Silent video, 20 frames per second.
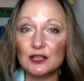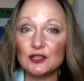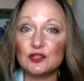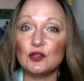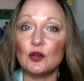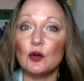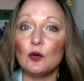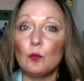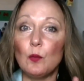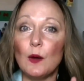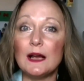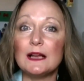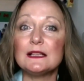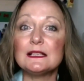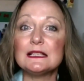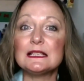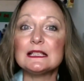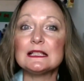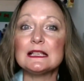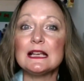So
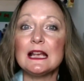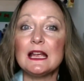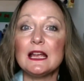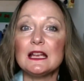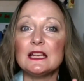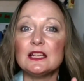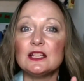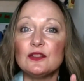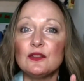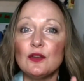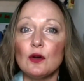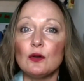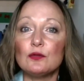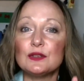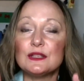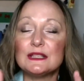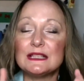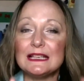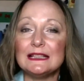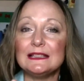once
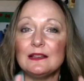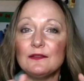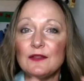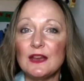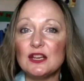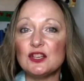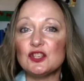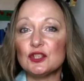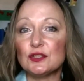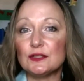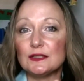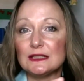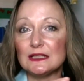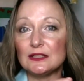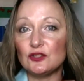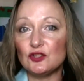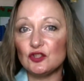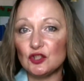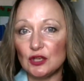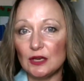those
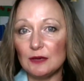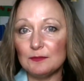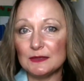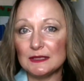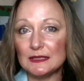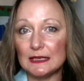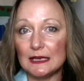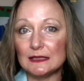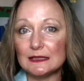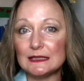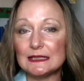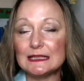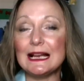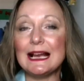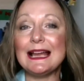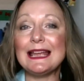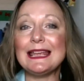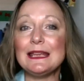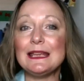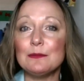innovations in chipsets
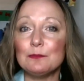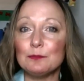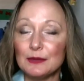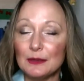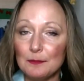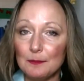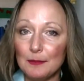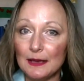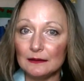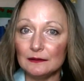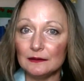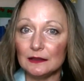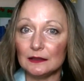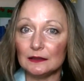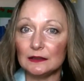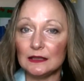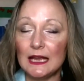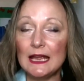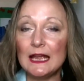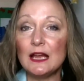are
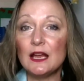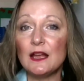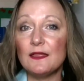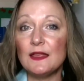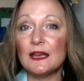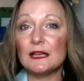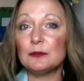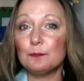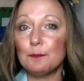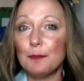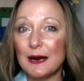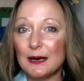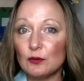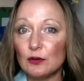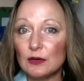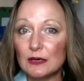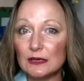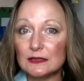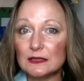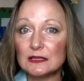implemented, that
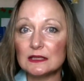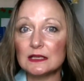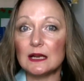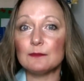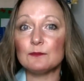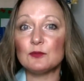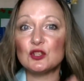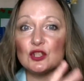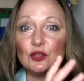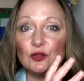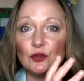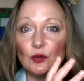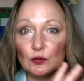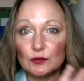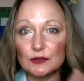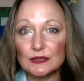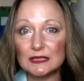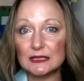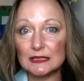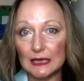power consumption
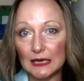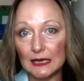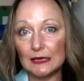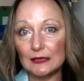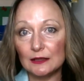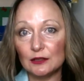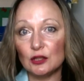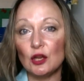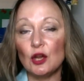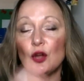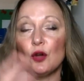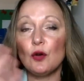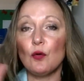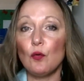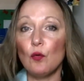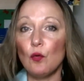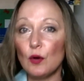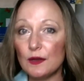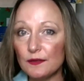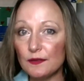on site
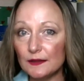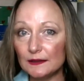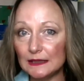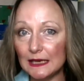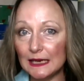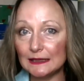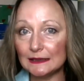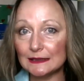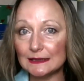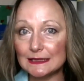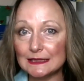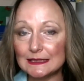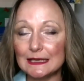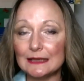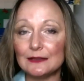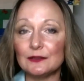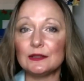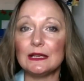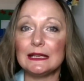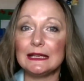or in the data
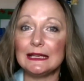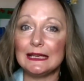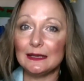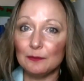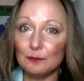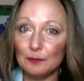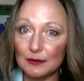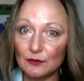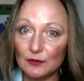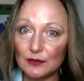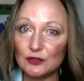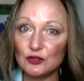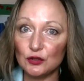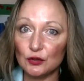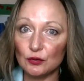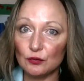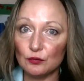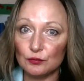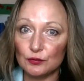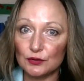center can be
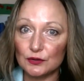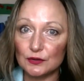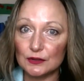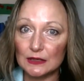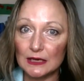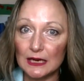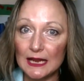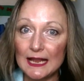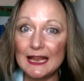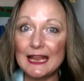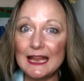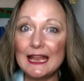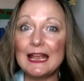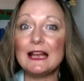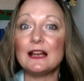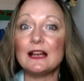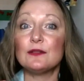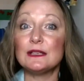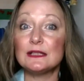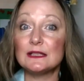reduced,
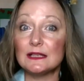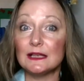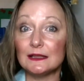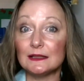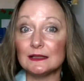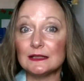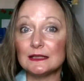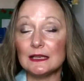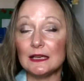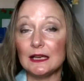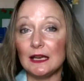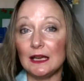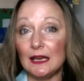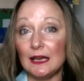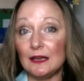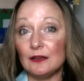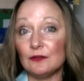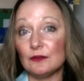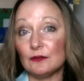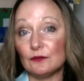resulting
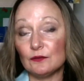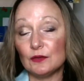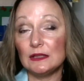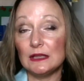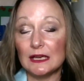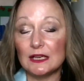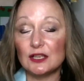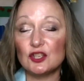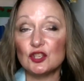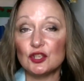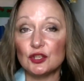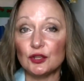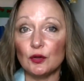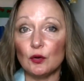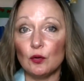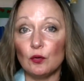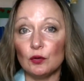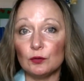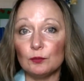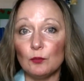in
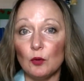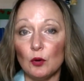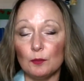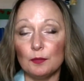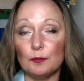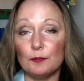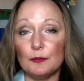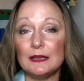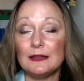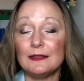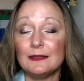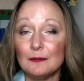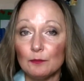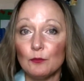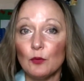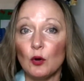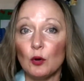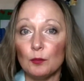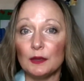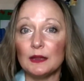reduction in
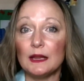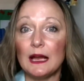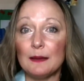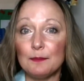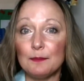mobile